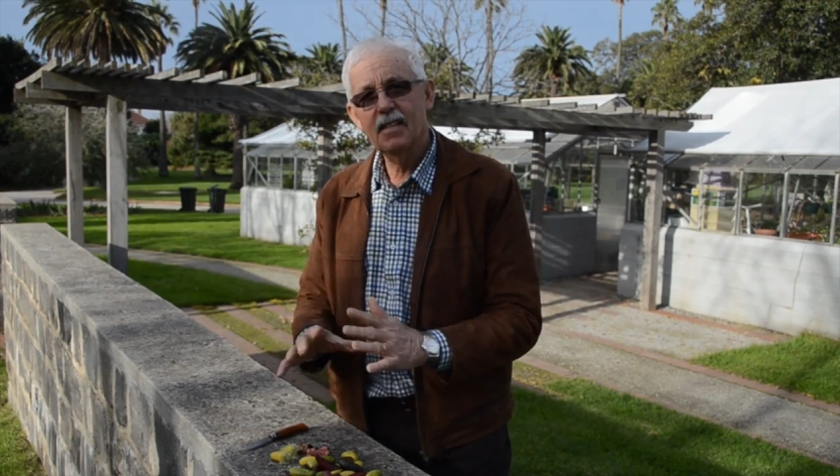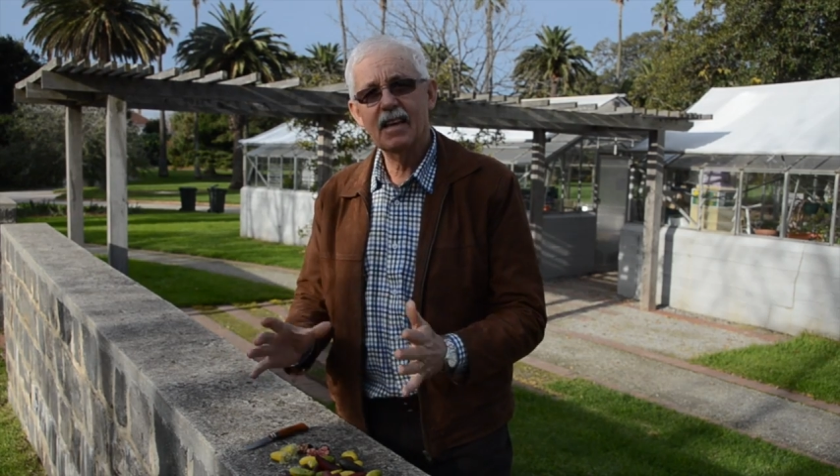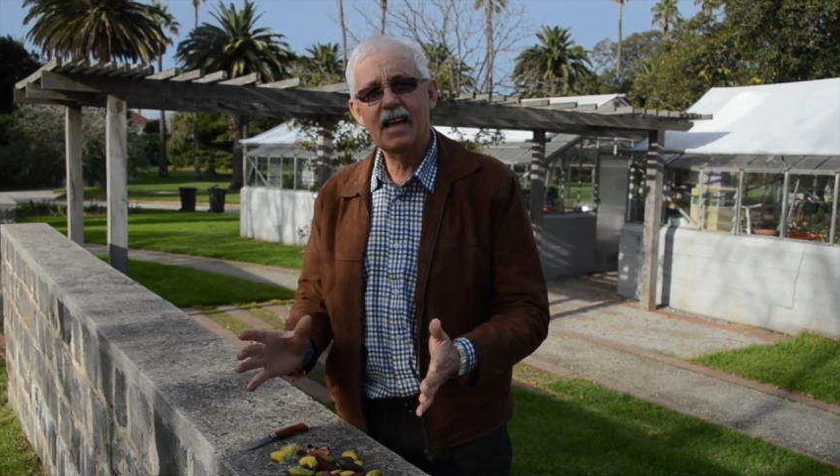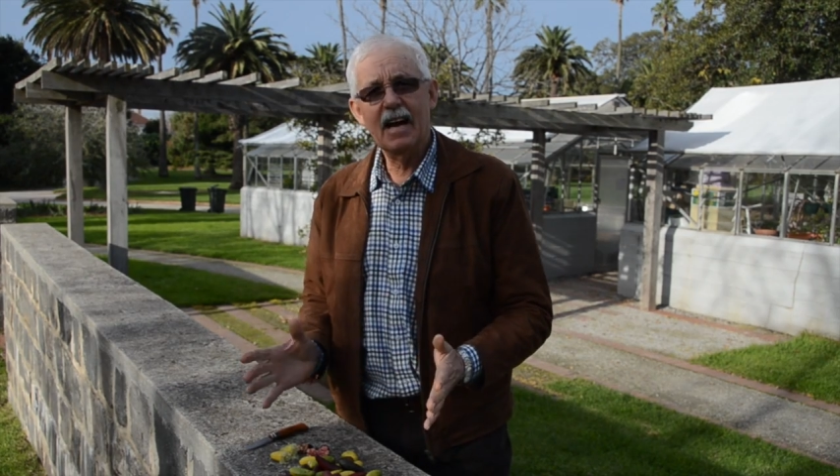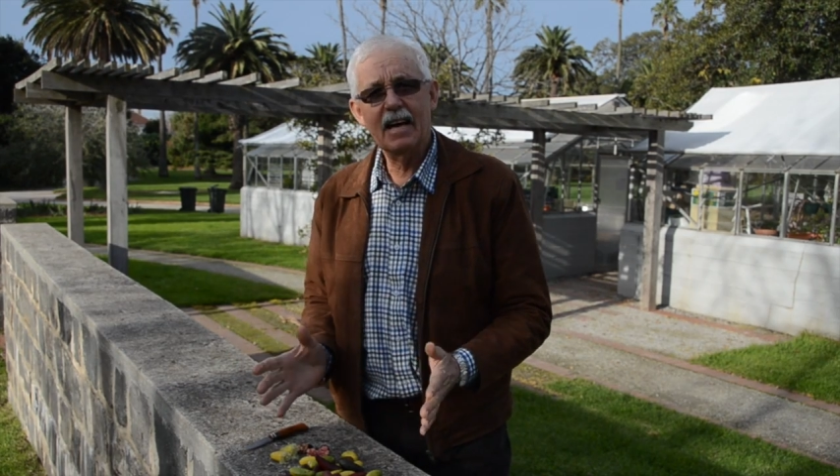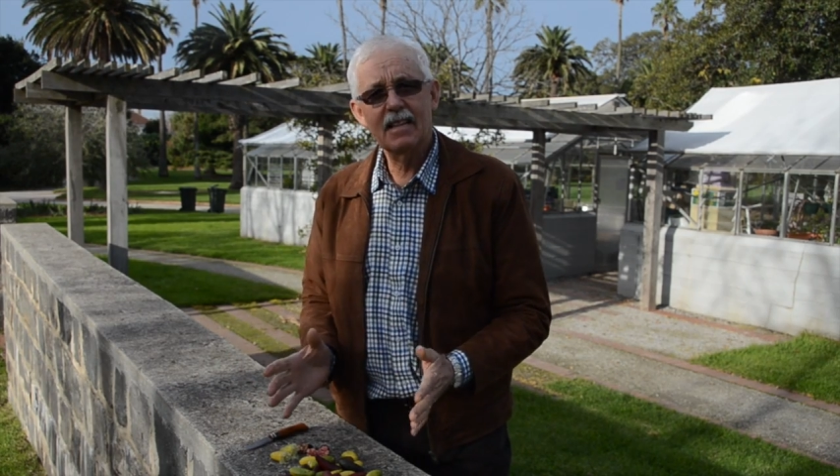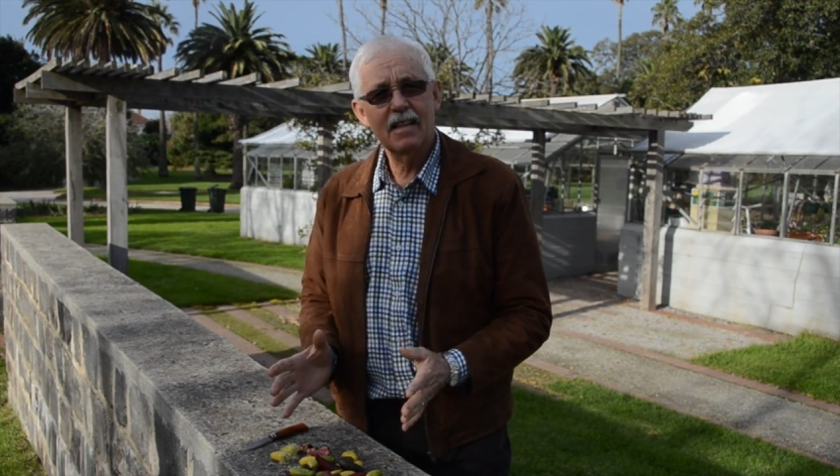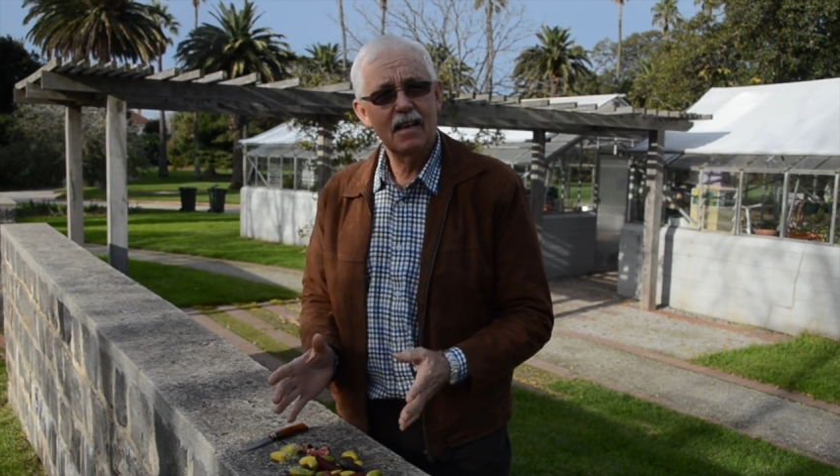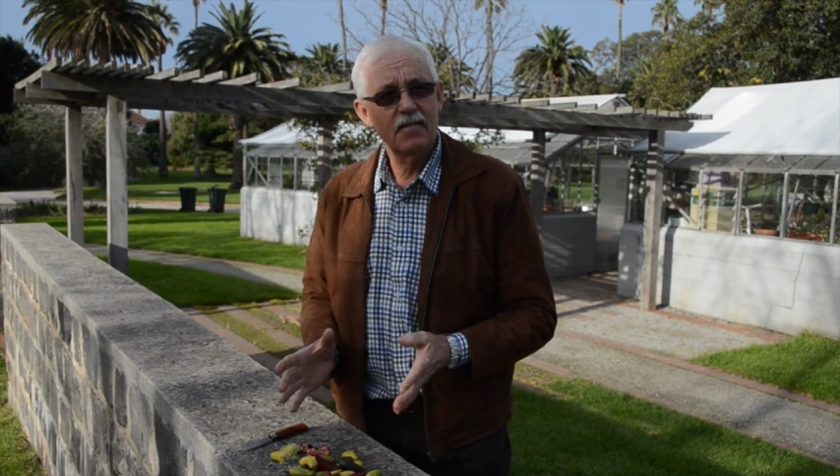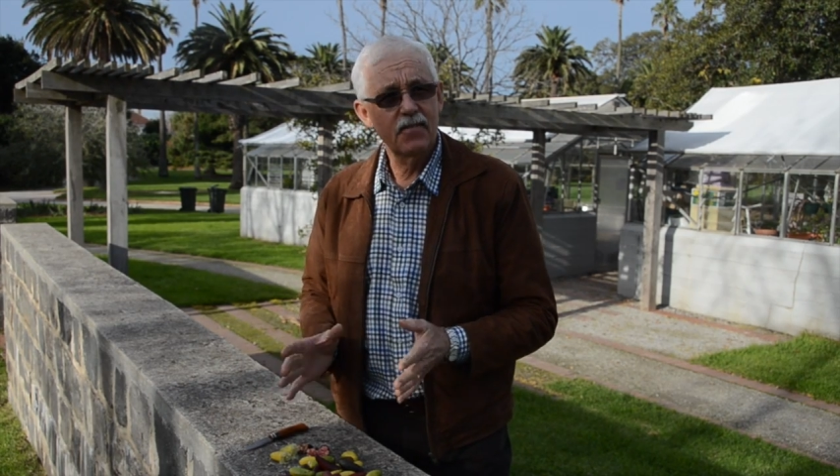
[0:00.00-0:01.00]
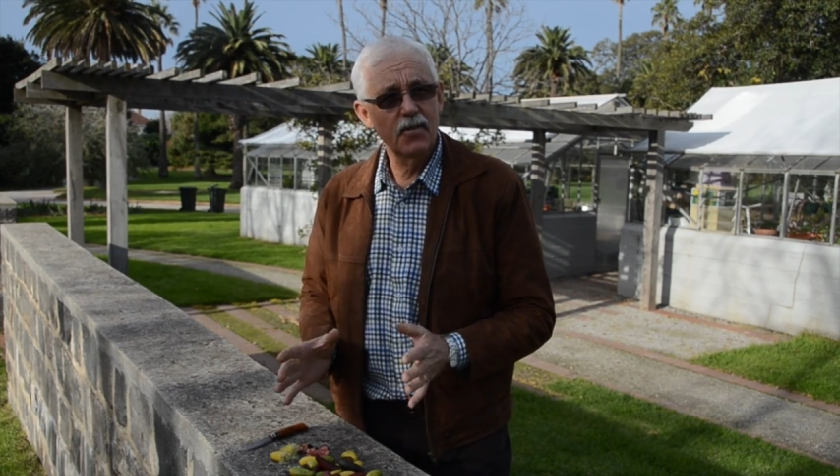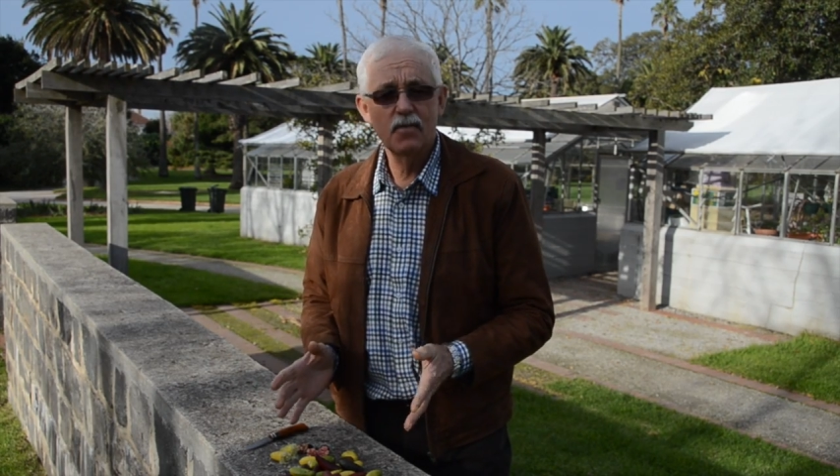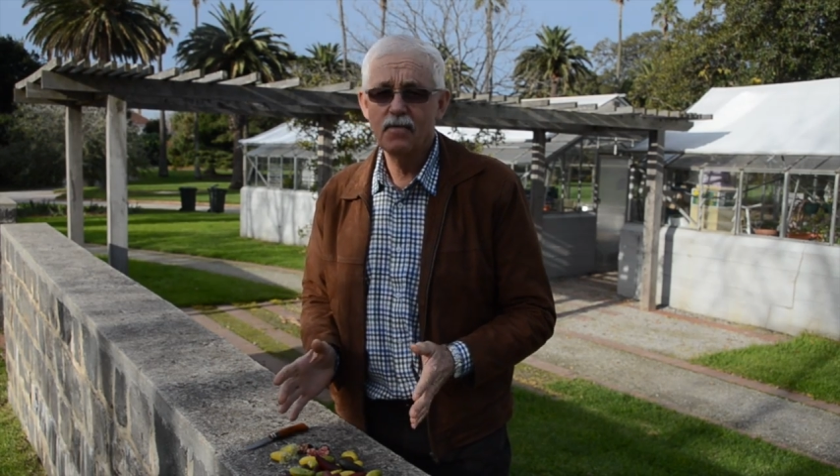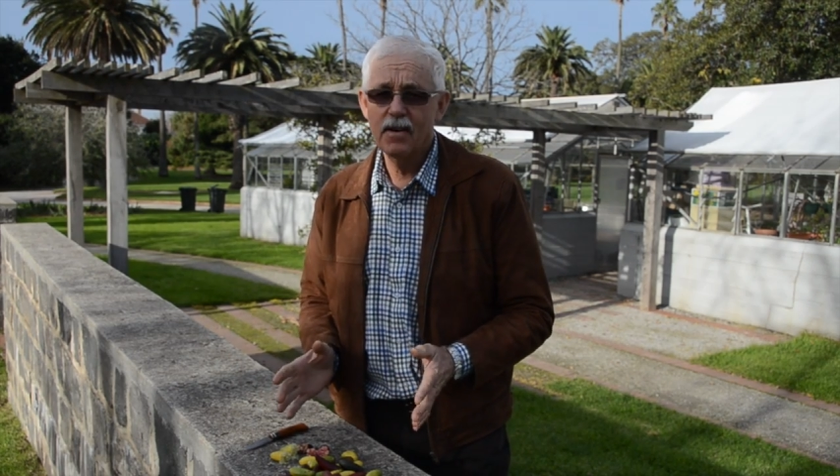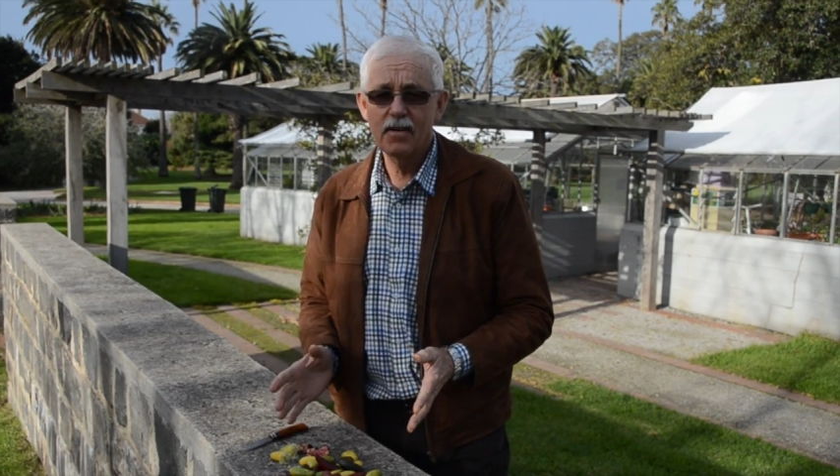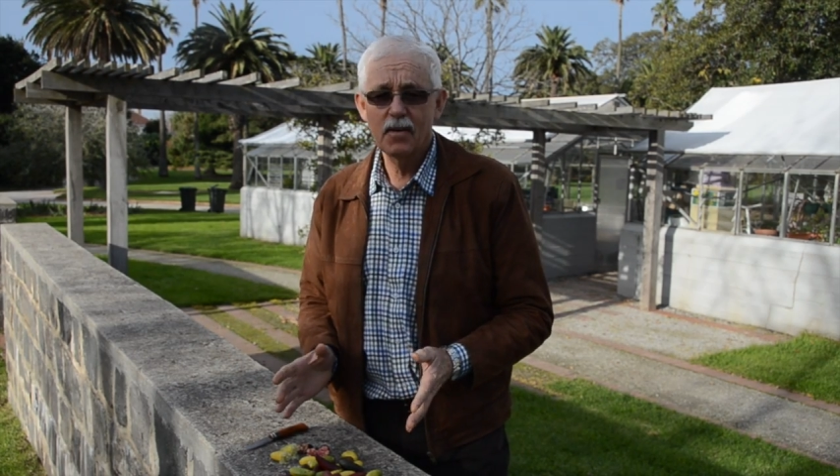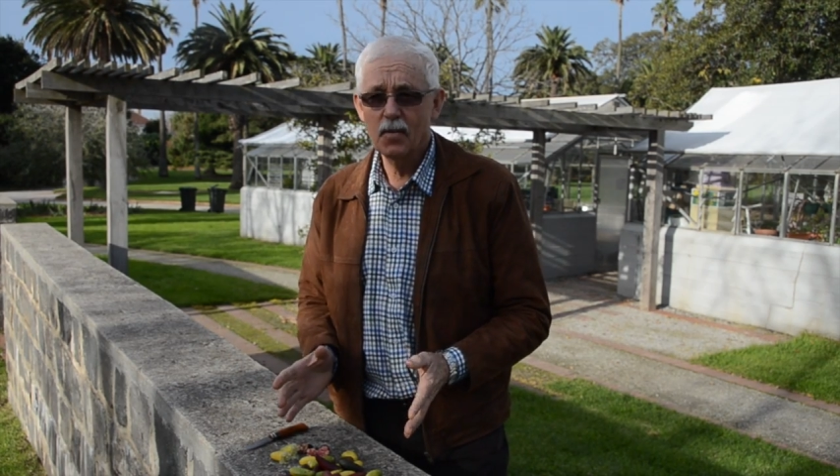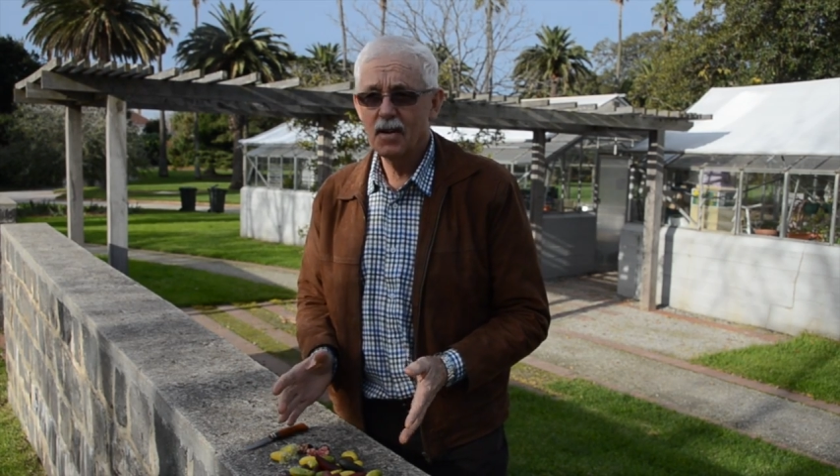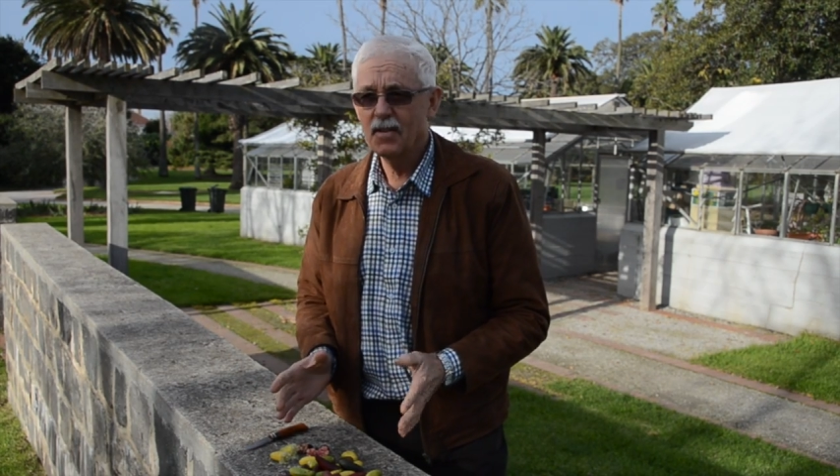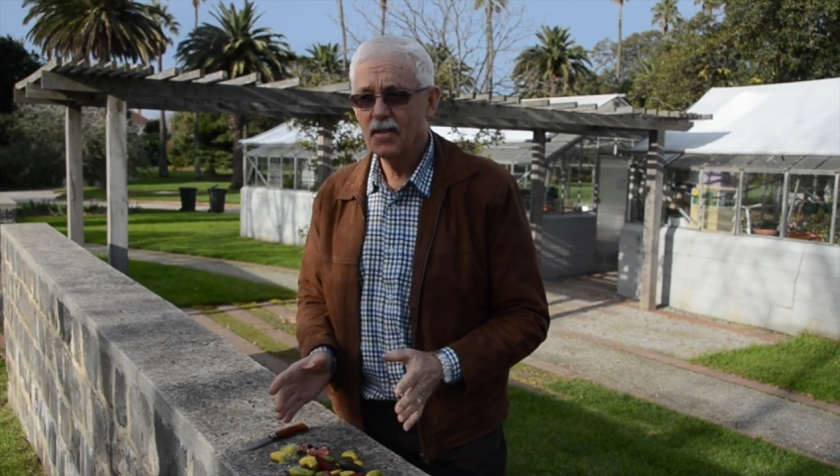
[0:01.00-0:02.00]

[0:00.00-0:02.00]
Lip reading: In the garden they fruit very well.